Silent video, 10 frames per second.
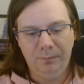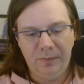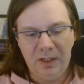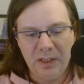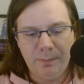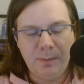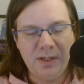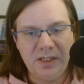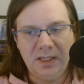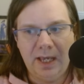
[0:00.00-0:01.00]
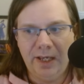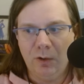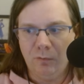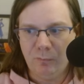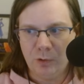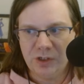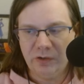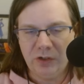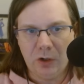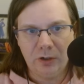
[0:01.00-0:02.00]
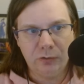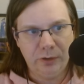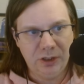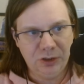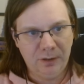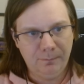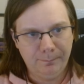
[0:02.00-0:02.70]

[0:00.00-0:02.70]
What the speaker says: in the PPTA or Forged in the Dark tradition,